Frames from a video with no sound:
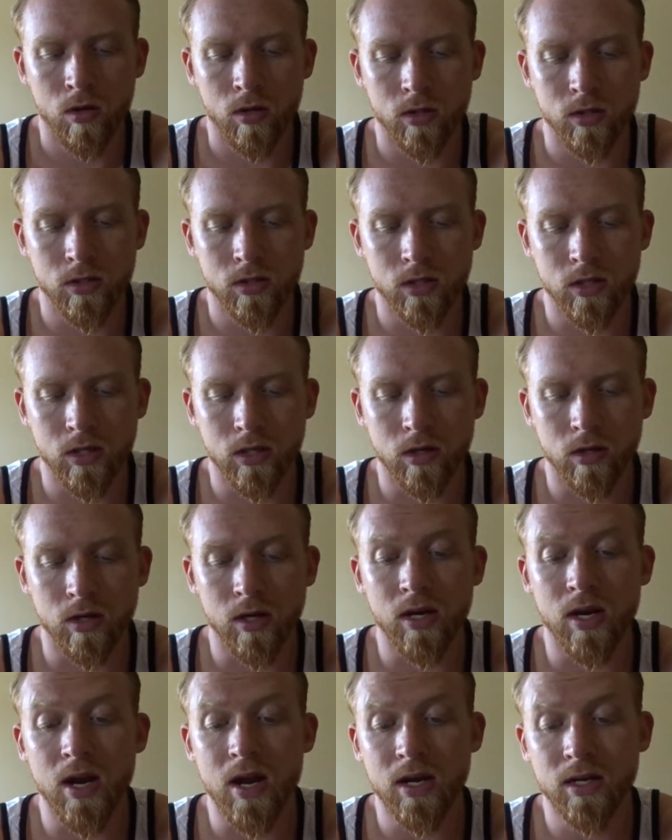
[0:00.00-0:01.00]
Let's see here.
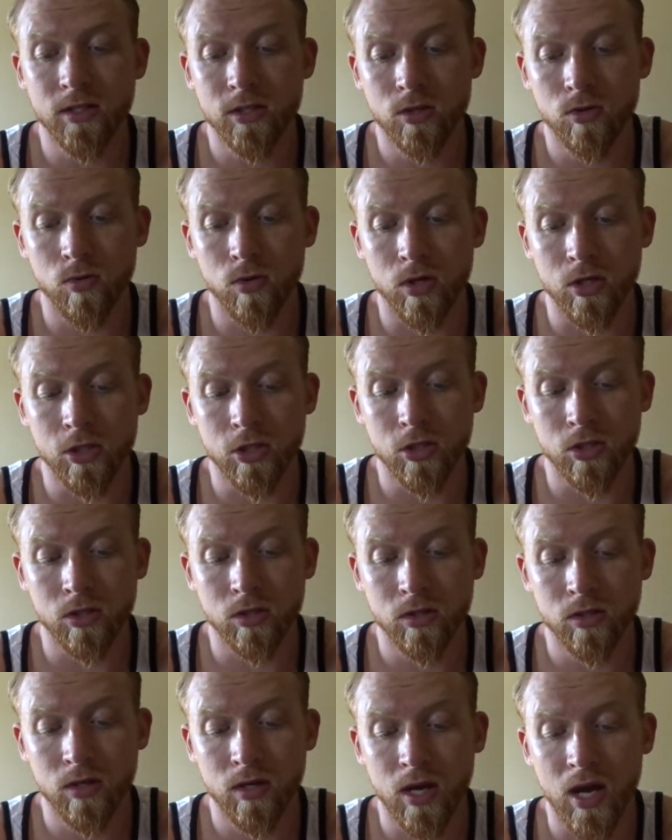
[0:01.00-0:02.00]
Next
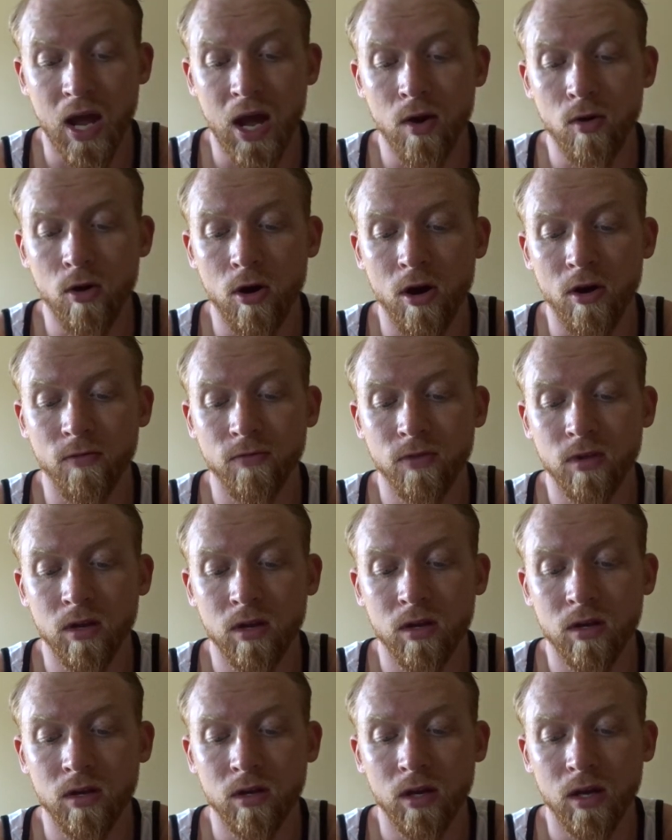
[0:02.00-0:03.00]
question. How
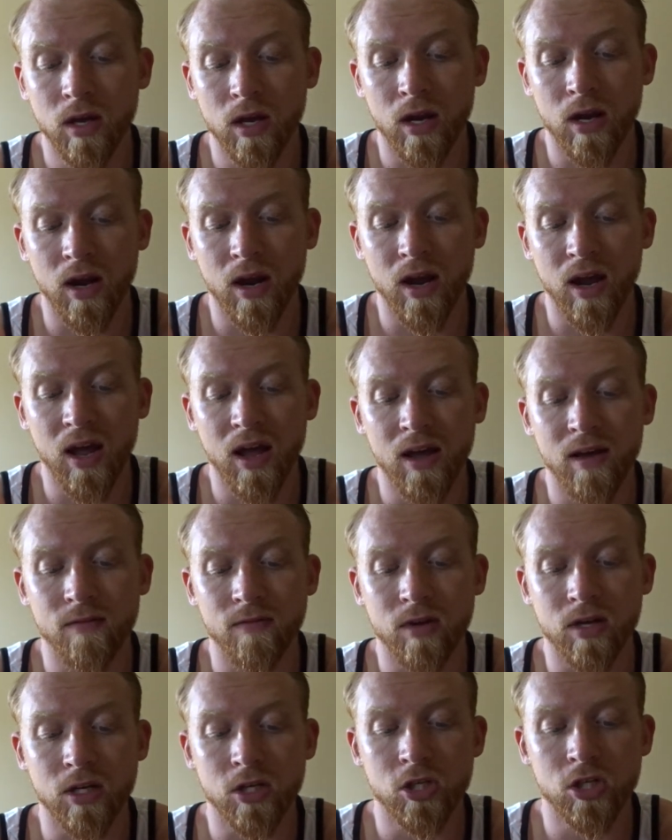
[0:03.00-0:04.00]
often can I
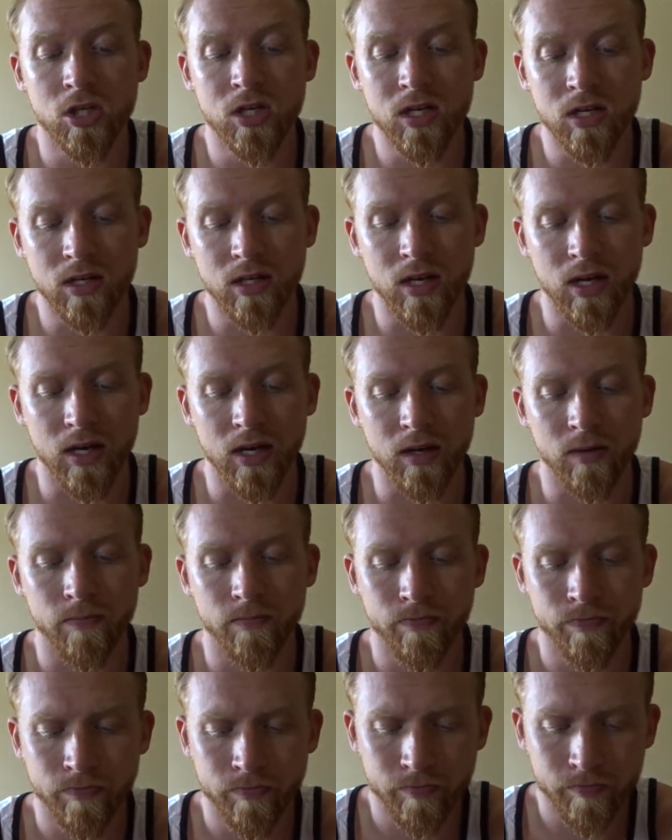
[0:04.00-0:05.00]
have a cheat day?
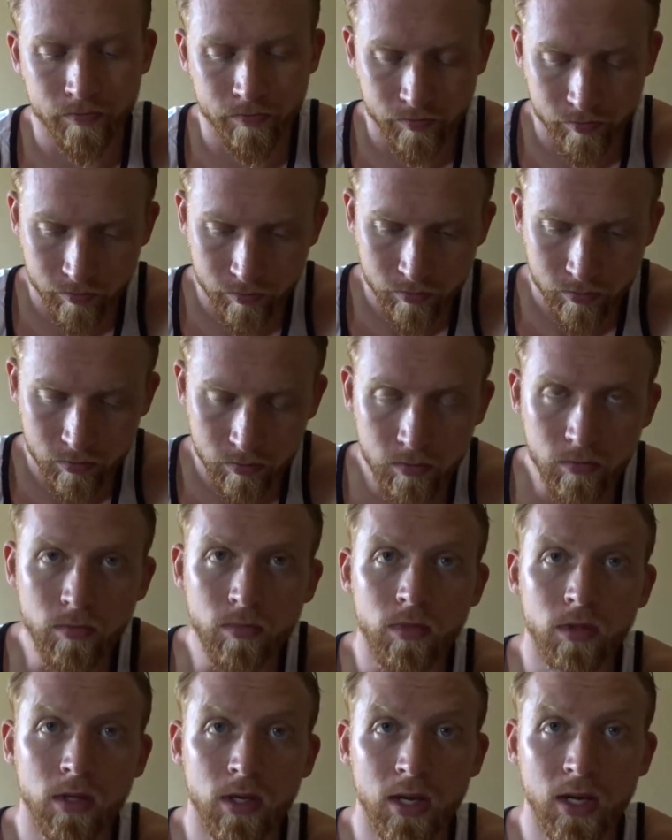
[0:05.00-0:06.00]

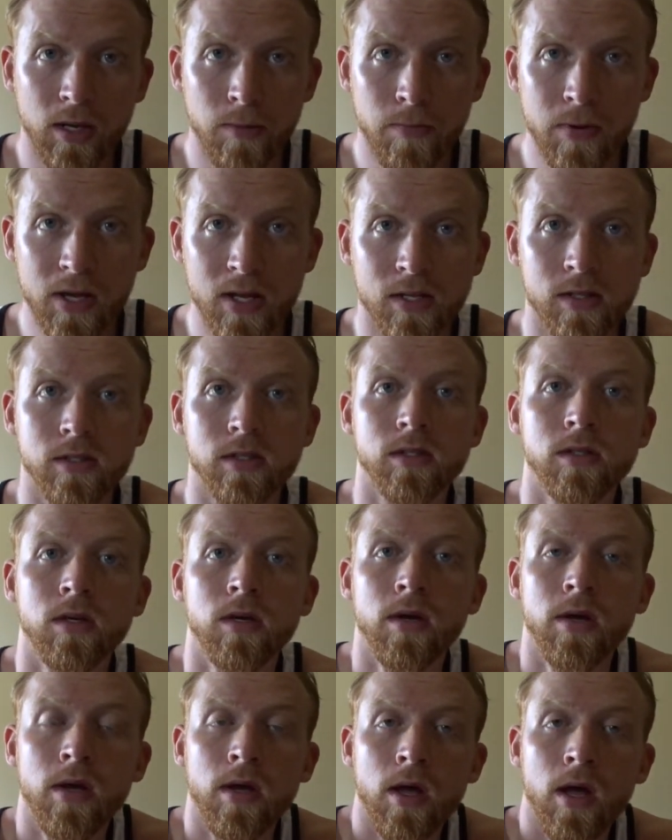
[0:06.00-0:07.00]
It depends.
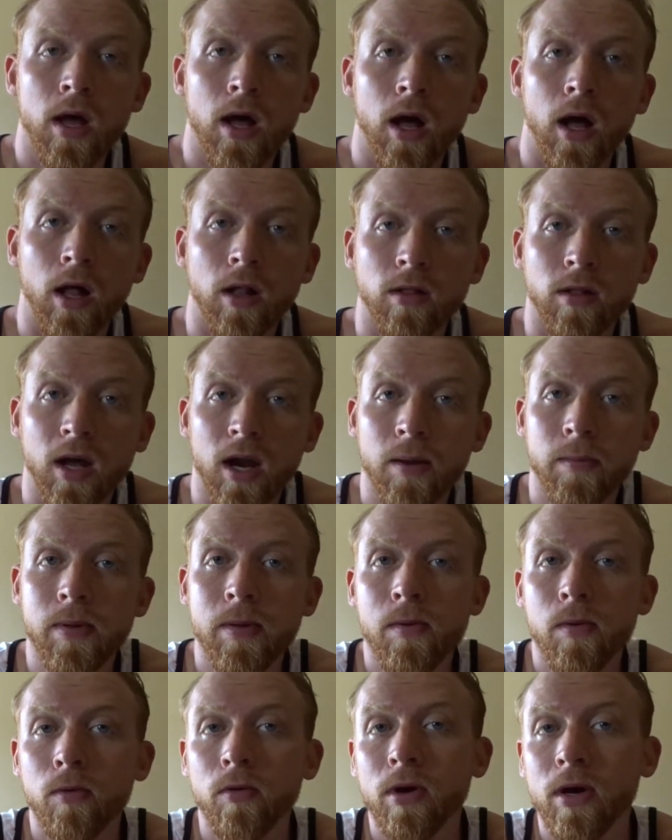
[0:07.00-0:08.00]
A lot of
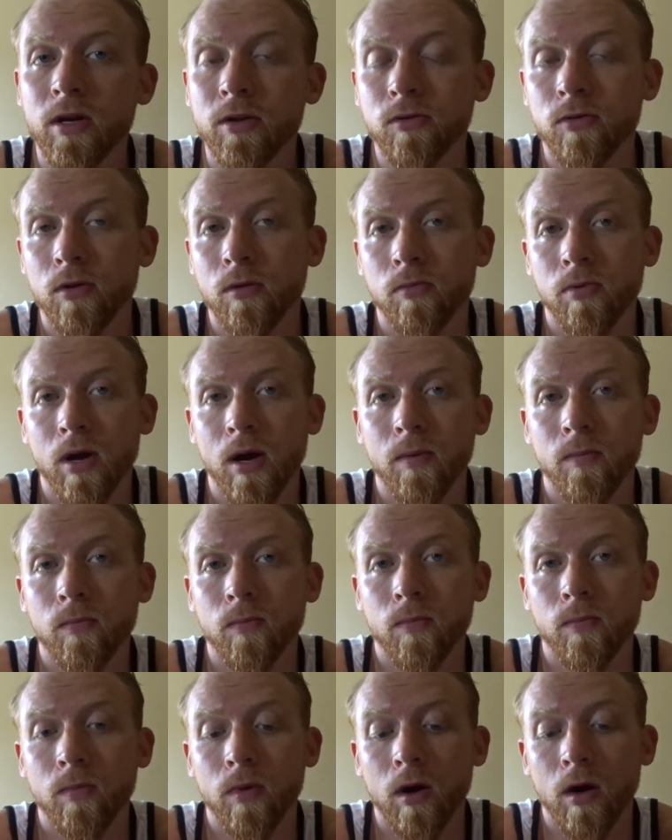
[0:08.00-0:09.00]
people run into the
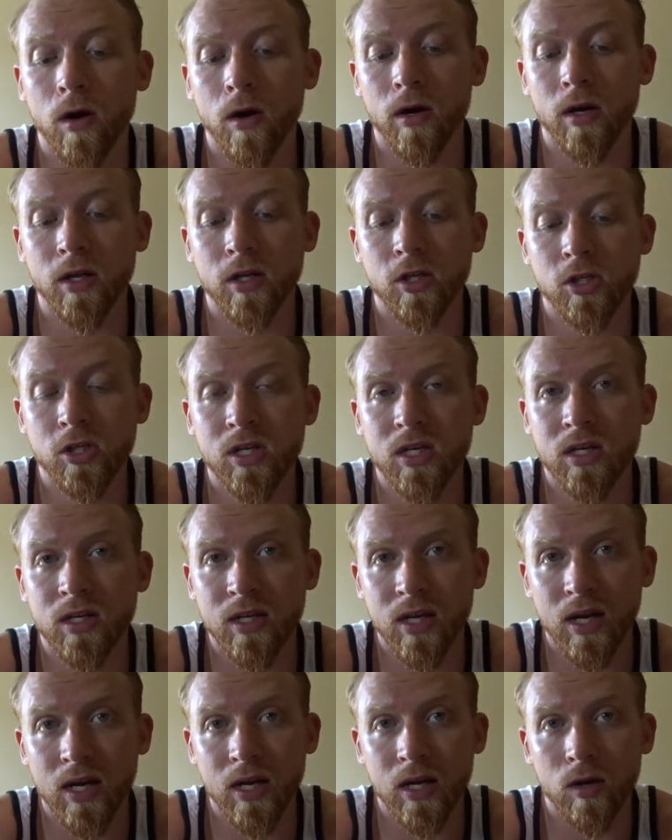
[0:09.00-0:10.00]
problem on a cheat
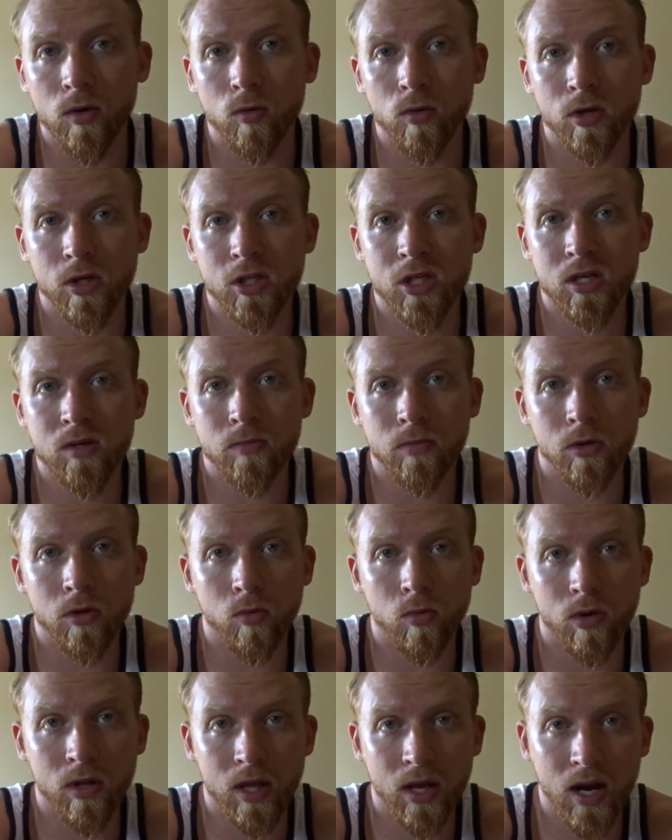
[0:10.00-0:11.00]
day or a cheat
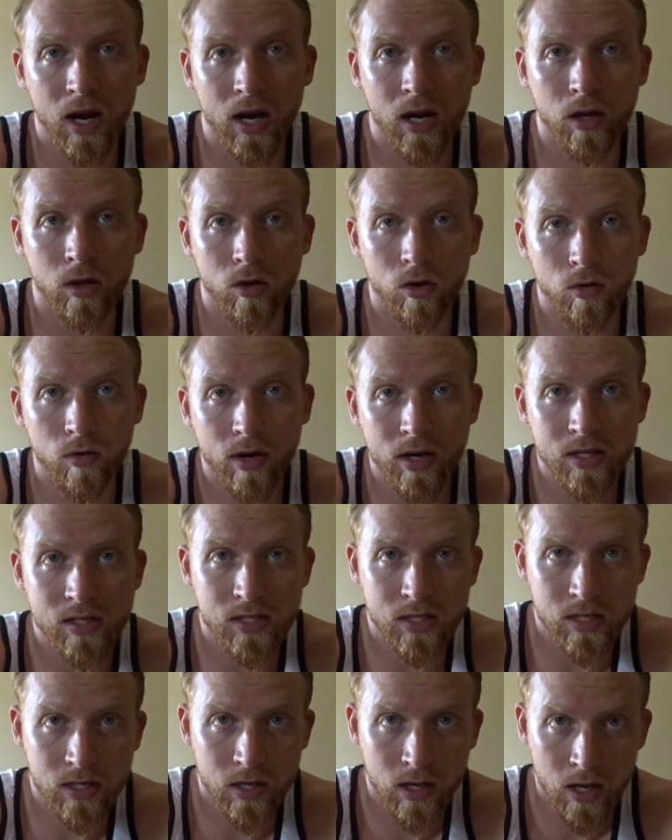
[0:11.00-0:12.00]
meal where they kind of go
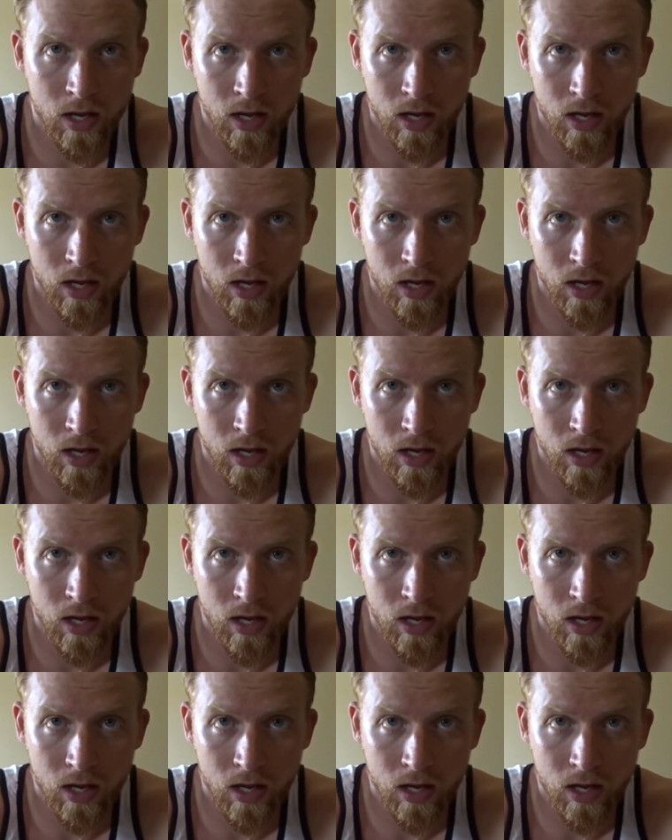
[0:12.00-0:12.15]
crazy